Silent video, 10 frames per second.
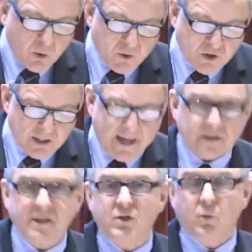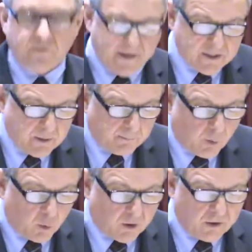which allows us to invest
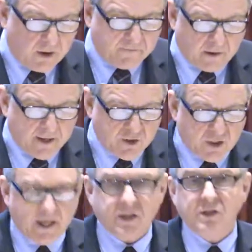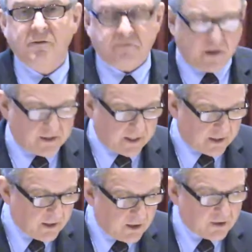more of our educational funding
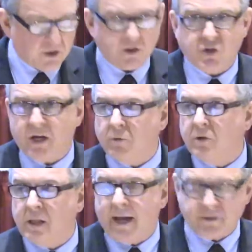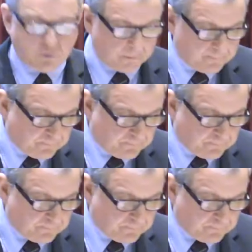to the general classroom.